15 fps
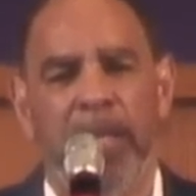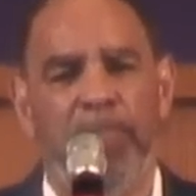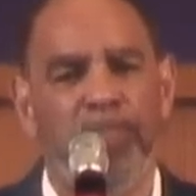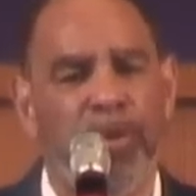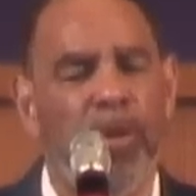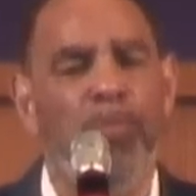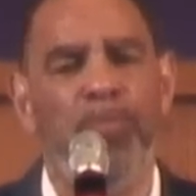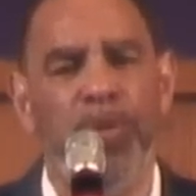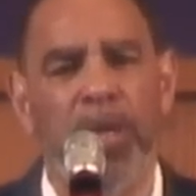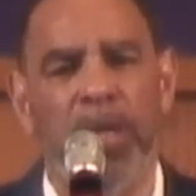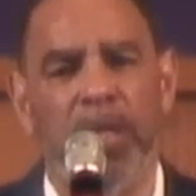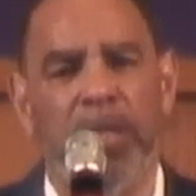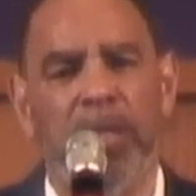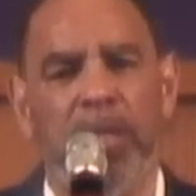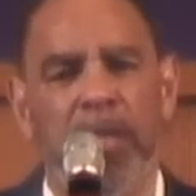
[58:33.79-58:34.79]

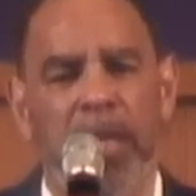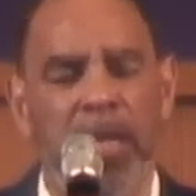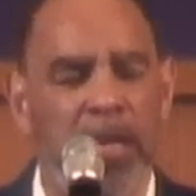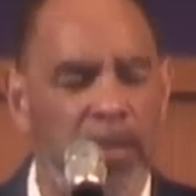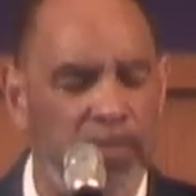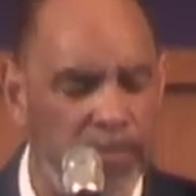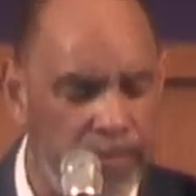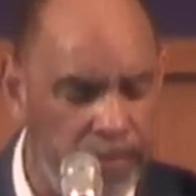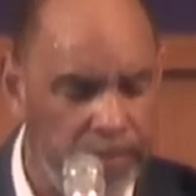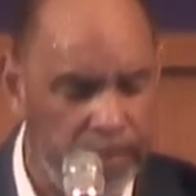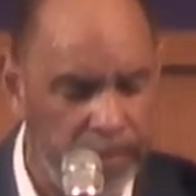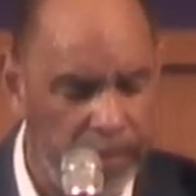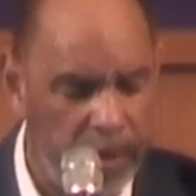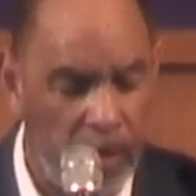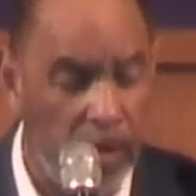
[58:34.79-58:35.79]
appropriate hymn
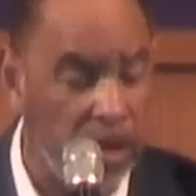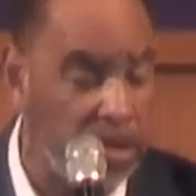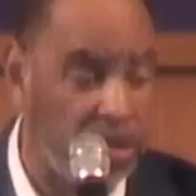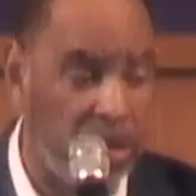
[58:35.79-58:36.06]
or